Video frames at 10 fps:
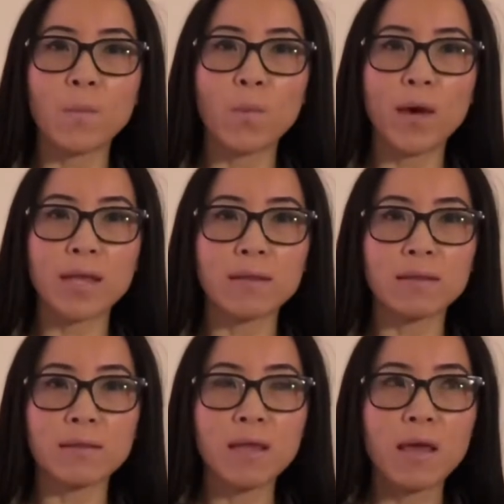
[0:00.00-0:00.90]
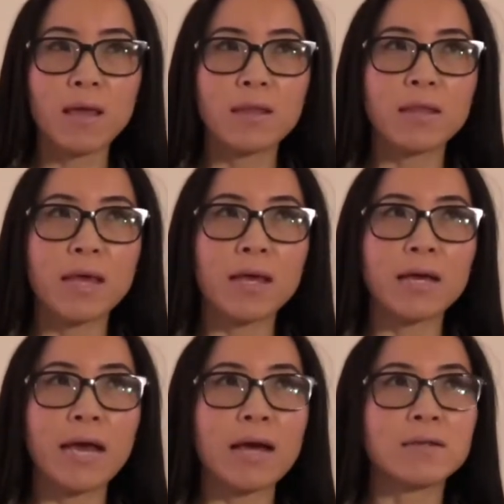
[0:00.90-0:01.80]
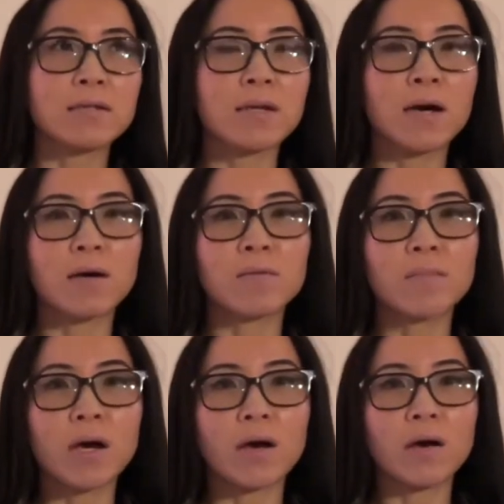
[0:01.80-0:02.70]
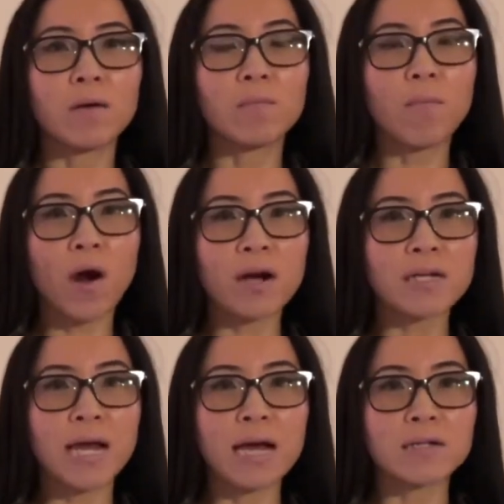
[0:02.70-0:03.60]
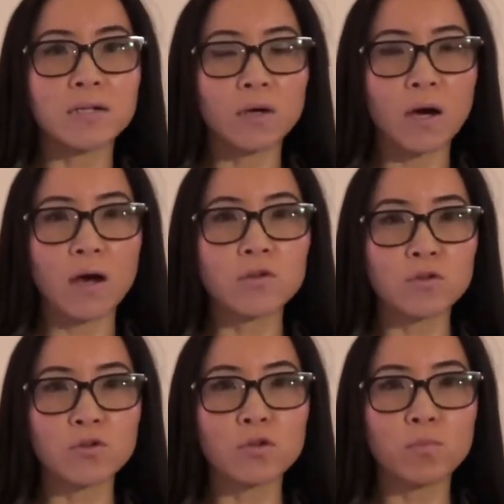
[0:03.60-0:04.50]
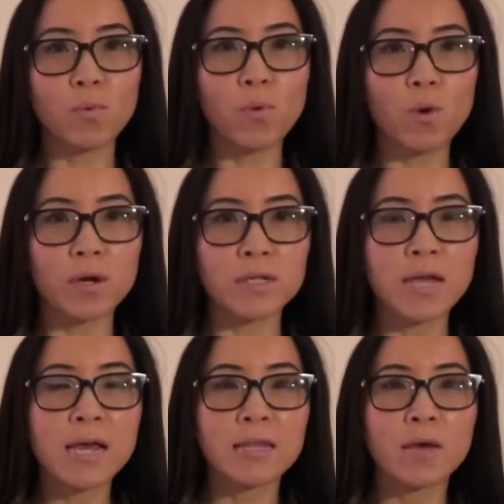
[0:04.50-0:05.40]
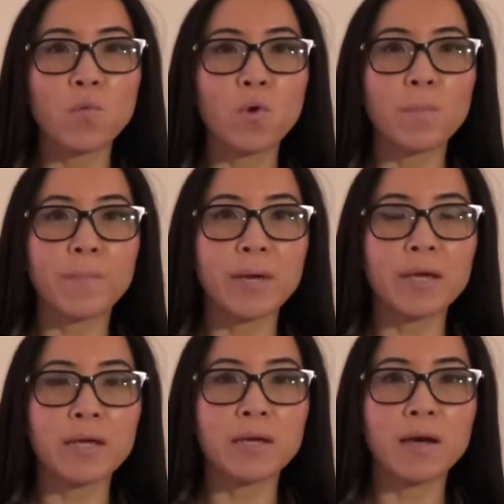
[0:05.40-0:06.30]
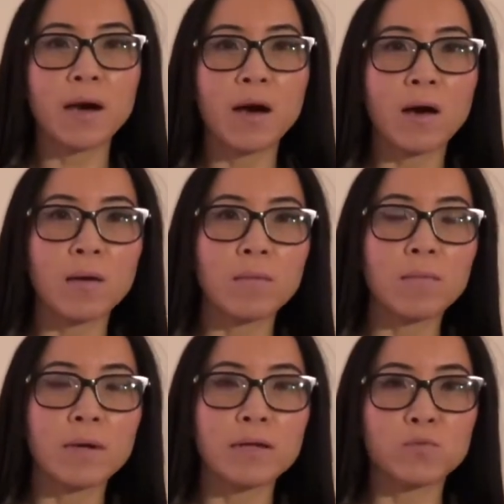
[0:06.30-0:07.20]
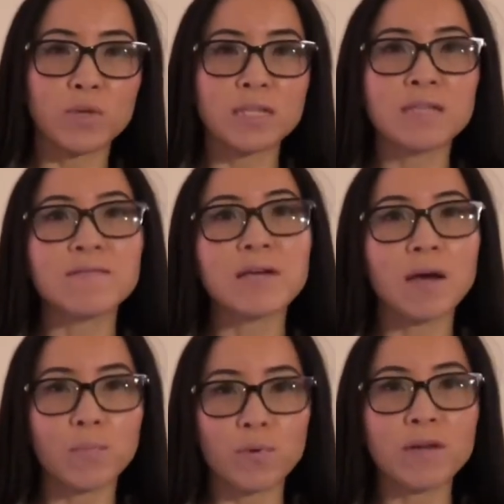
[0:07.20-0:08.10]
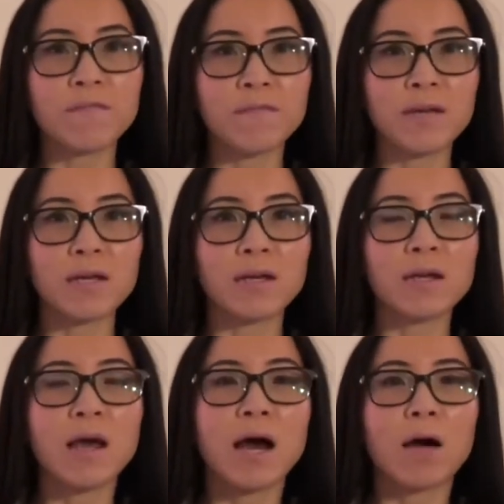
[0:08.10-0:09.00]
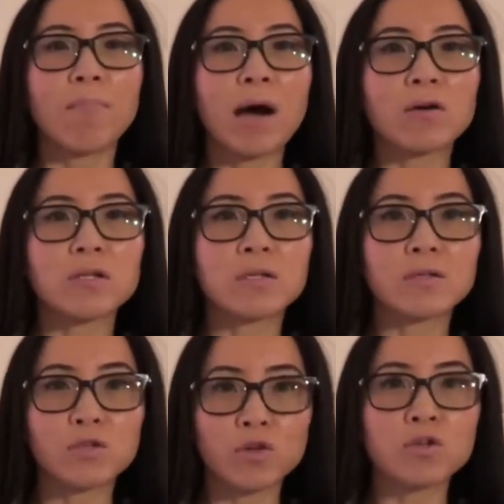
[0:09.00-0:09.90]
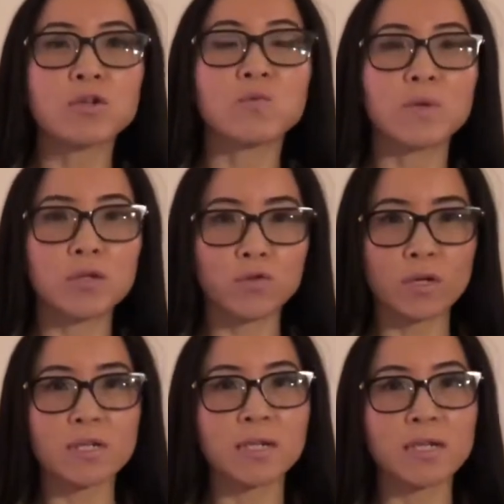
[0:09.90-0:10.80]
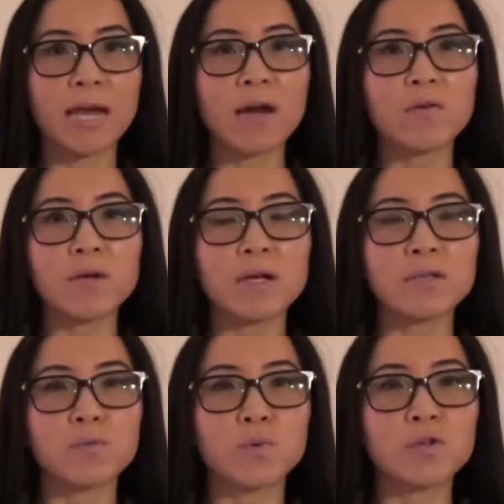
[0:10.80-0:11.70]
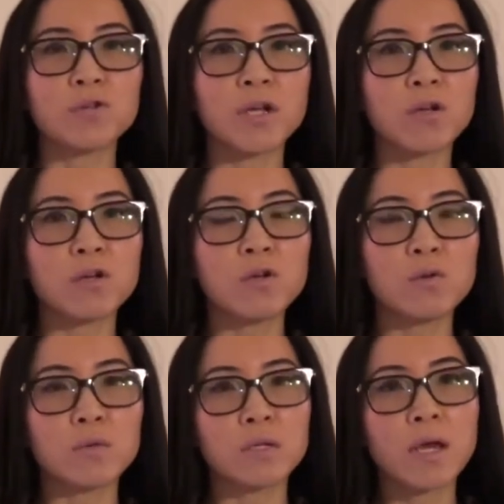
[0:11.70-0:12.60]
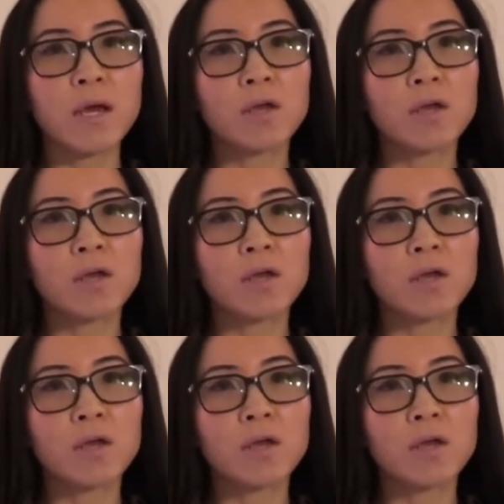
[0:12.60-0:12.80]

when they get parked at a certain port, they will be receiving a briefing about certain restricted areas, which includes,